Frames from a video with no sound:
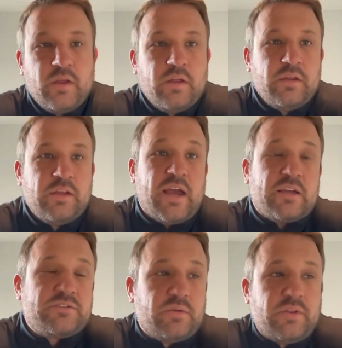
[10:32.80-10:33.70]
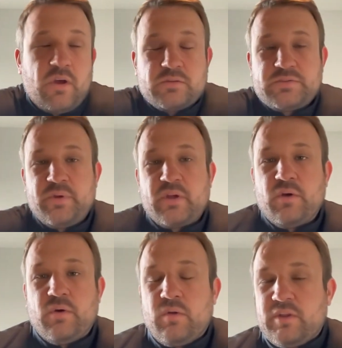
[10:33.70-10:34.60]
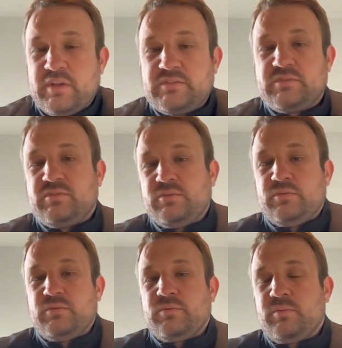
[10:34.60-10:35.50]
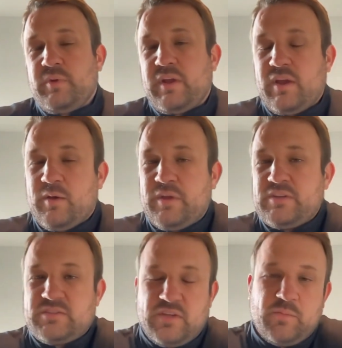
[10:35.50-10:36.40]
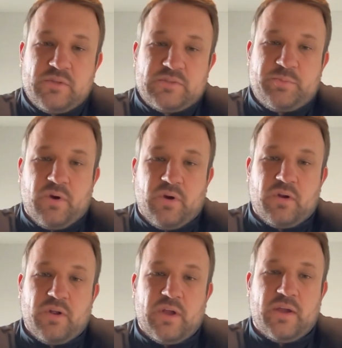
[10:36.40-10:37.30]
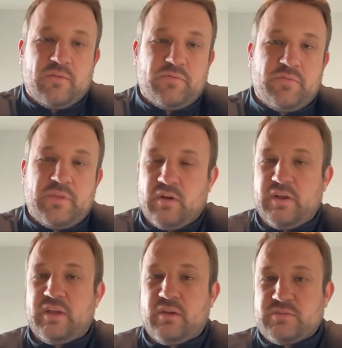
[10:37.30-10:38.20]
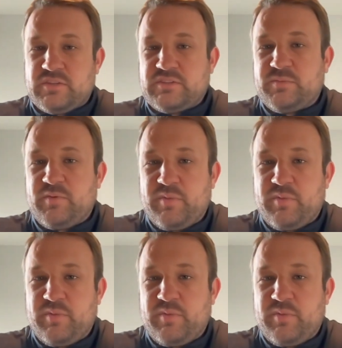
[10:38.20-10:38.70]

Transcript: Yeah, so the ultimate goal is to become a seamless part of their ecosystem of